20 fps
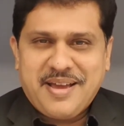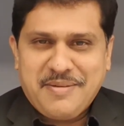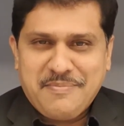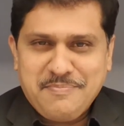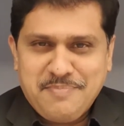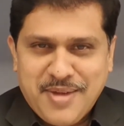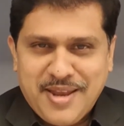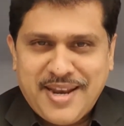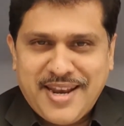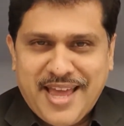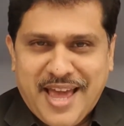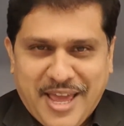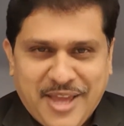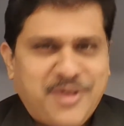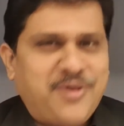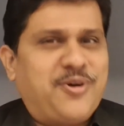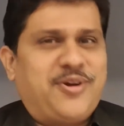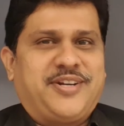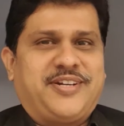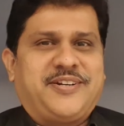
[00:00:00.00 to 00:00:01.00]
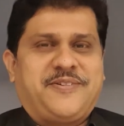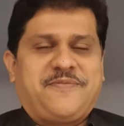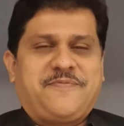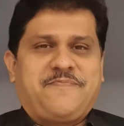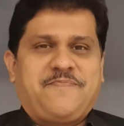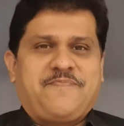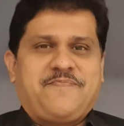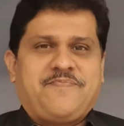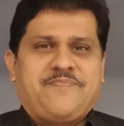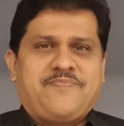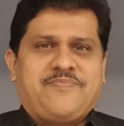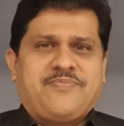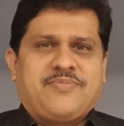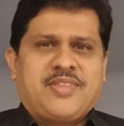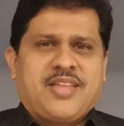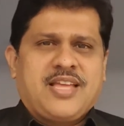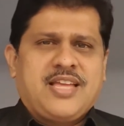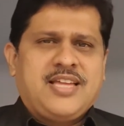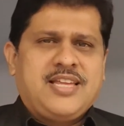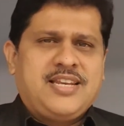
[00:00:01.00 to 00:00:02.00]
bell icon.
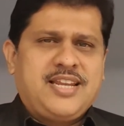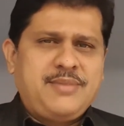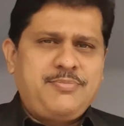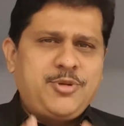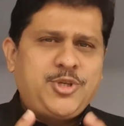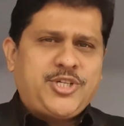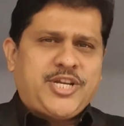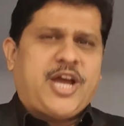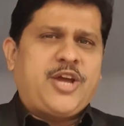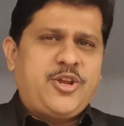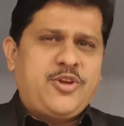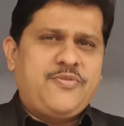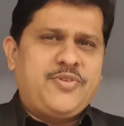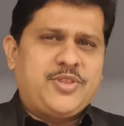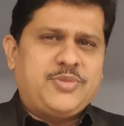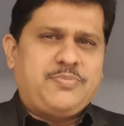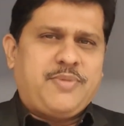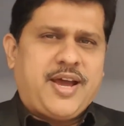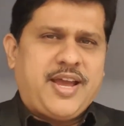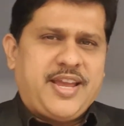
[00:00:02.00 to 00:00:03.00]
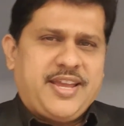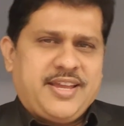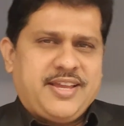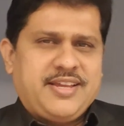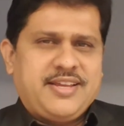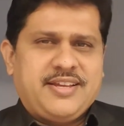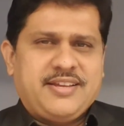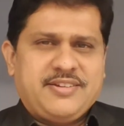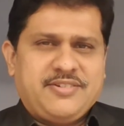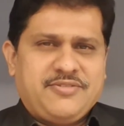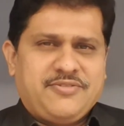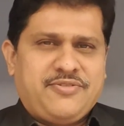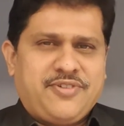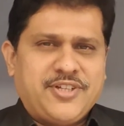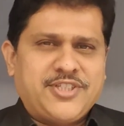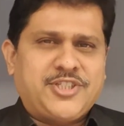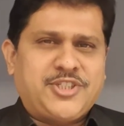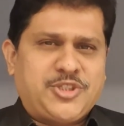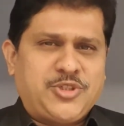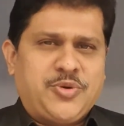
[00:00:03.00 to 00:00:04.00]
Let me share you with my
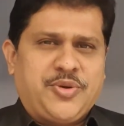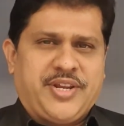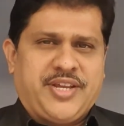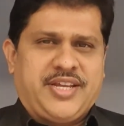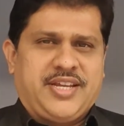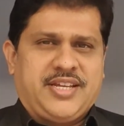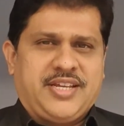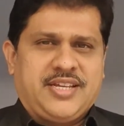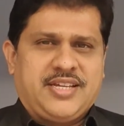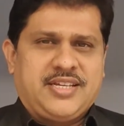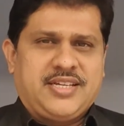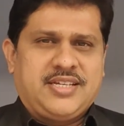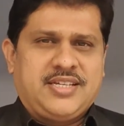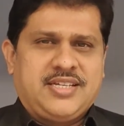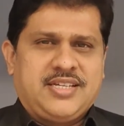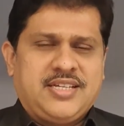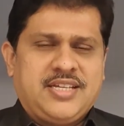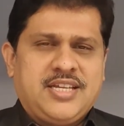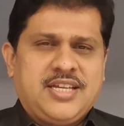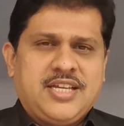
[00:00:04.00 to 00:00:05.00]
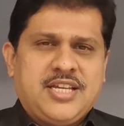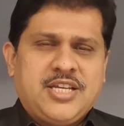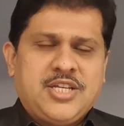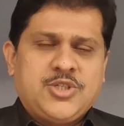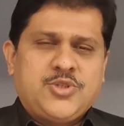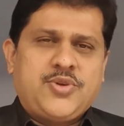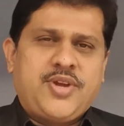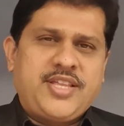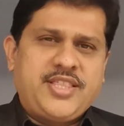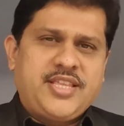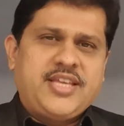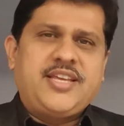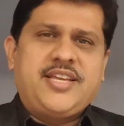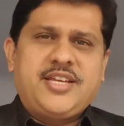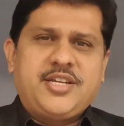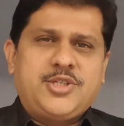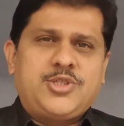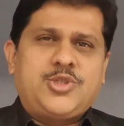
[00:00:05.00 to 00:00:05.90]
first story. So in the year